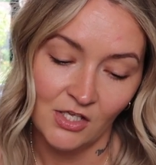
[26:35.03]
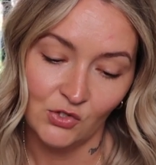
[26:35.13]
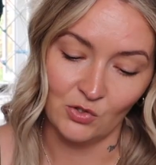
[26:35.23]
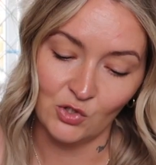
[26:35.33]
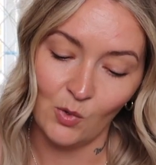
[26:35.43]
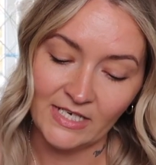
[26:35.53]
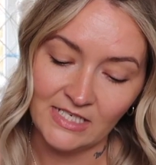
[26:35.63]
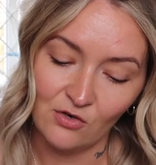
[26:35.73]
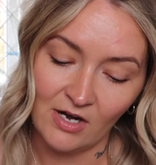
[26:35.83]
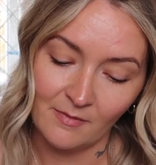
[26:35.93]
We've got
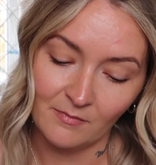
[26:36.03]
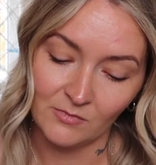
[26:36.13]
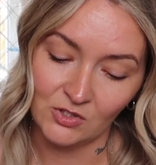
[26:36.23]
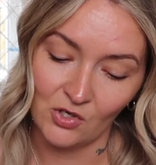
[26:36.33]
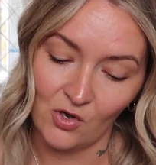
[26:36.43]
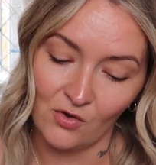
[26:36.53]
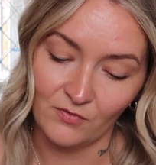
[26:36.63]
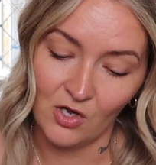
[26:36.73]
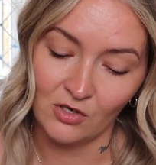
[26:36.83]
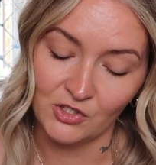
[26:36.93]
20 grams
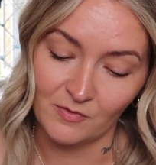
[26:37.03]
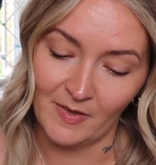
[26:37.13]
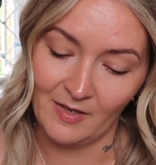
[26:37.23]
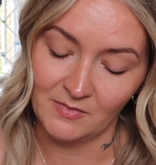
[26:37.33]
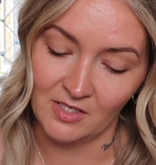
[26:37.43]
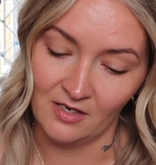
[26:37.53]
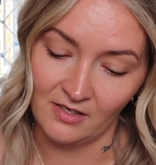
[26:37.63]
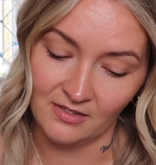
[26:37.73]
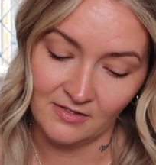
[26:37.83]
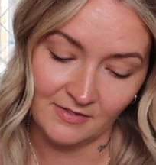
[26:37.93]
of collagen
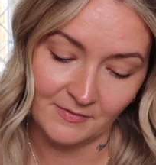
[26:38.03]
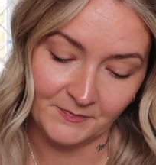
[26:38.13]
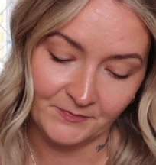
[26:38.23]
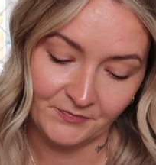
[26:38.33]
peptides,